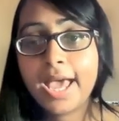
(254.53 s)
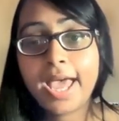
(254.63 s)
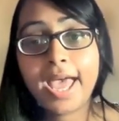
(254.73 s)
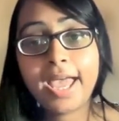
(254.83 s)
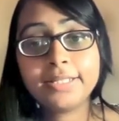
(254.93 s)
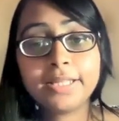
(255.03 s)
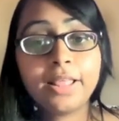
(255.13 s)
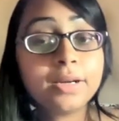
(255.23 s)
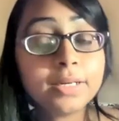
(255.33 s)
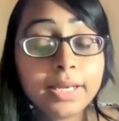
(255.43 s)
And
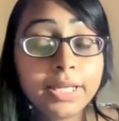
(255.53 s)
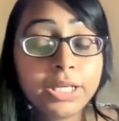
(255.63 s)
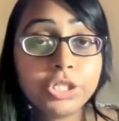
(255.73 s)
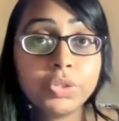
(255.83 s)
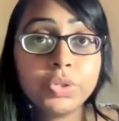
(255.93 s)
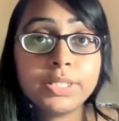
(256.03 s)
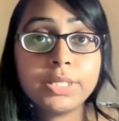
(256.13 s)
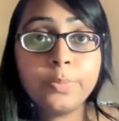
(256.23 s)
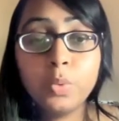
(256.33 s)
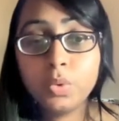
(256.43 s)
thirdly, to
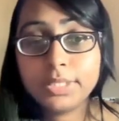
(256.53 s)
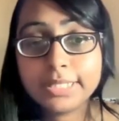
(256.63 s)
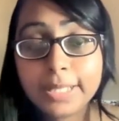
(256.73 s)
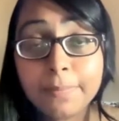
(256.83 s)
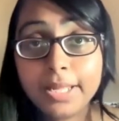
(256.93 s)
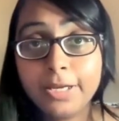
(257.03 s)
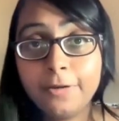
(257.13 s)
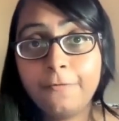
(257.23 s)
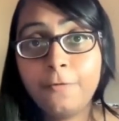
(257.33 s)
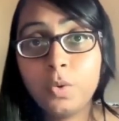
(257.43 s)
support symlink
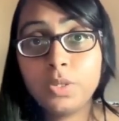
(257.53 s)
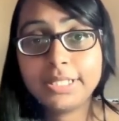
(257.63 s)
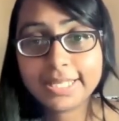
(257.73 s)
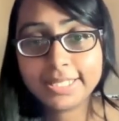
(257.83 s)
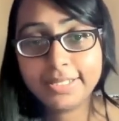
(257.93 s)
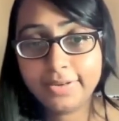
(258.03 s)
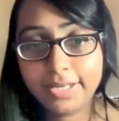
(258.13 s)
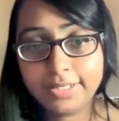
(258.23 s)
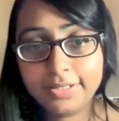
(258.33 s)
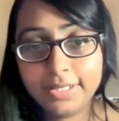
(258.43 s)
for test
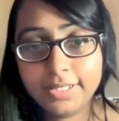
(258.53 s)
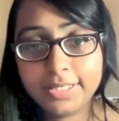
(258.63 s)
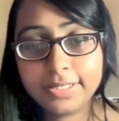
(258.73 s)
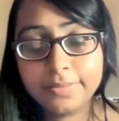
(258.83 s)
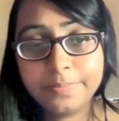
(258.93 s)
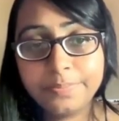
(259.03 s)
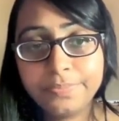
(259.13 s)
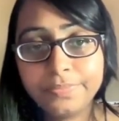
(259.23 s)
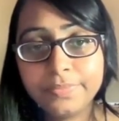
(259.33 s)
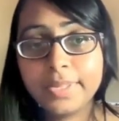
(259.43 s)
directories.
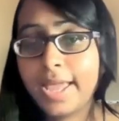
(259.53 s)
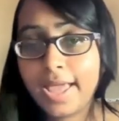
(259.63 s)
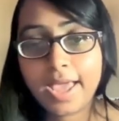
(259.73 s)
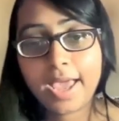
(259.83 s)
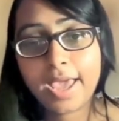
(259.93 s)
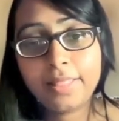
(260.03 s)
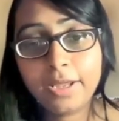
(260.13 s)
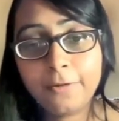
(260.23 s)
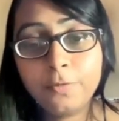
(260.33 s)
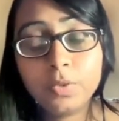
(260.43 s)
And
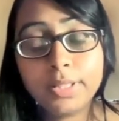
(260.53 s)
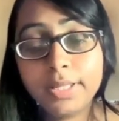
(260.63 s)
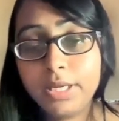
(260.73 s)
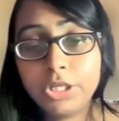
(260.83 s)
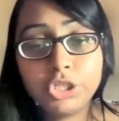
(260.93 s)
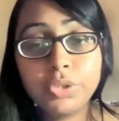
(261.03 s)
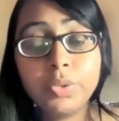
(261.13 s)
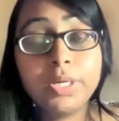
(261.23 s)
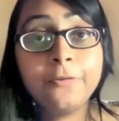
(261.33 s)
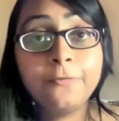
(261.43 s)
then fourthly, to
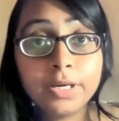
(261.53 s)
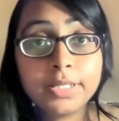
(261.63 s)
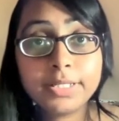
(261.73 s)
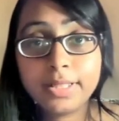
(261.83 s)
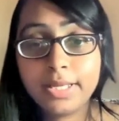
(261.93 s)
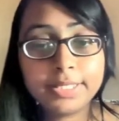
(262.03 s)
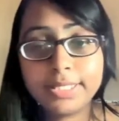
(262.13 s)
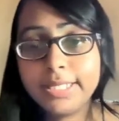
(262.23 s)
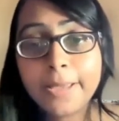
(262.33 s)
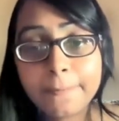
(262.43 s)
convert the
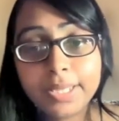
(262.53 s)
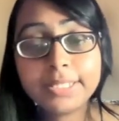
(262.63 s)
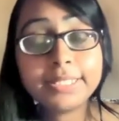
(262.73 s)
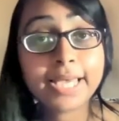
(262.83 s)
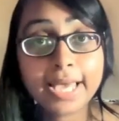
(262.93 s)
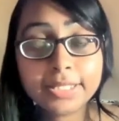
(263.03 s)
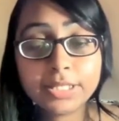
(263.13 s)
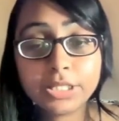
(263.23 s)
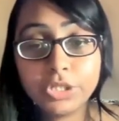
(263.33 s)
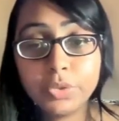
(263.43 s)
CMP
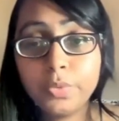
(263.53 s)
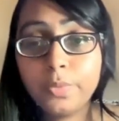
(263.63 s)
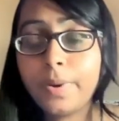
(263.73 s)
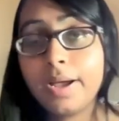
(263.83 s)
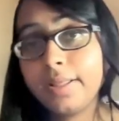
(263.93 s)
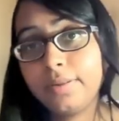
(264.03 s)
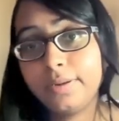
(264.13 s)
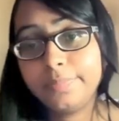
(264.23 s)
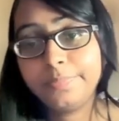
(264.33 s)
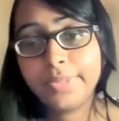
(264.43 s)
tests to
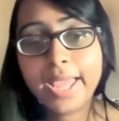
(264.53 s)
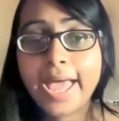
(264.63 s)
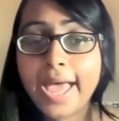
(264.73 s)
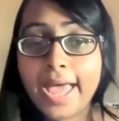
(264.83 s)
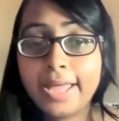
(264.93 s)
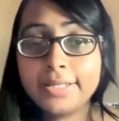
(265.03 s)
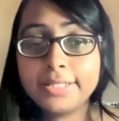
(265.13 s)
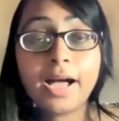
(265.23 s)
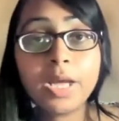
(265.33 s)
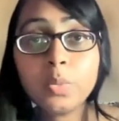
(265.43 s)
Python. And
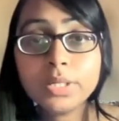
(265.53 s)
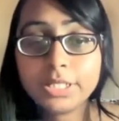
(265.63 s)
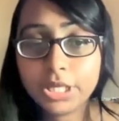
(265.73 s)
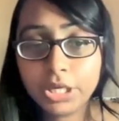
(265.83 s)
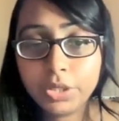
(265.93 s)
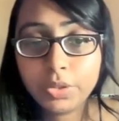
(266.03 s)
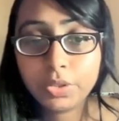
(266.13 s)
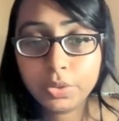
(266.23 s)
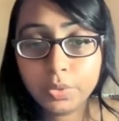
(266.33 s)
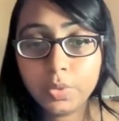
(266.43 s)
I will take you
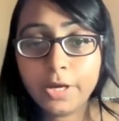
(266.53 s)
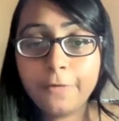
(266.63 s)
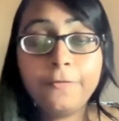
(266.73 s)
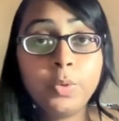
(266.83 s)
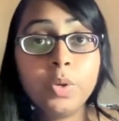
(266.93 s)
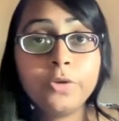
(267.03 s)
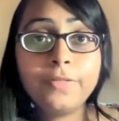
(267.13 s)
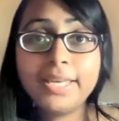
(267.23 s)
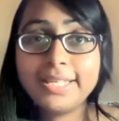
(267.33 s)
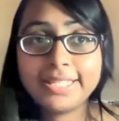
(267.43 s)
through a few of
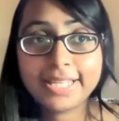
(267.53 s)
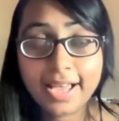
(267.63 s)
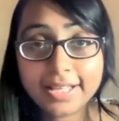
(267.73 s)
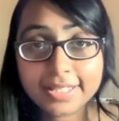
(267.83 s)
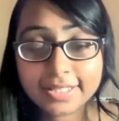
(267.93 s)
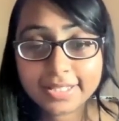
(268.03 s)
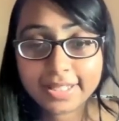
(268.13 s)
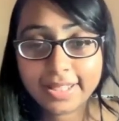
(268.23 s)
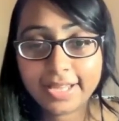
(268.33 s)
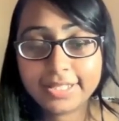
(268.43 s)
these tasks
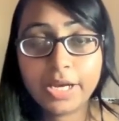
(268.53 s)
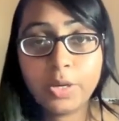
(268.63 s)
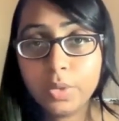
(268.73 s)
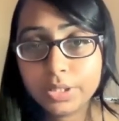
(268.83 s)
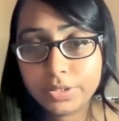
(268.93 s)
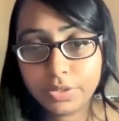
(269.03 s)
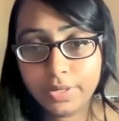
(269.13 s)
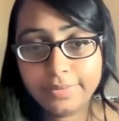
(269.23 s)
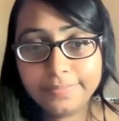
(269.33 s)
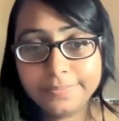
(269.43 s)
that I worked
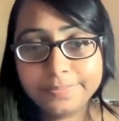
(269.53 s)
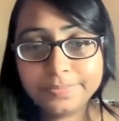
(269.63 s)
on.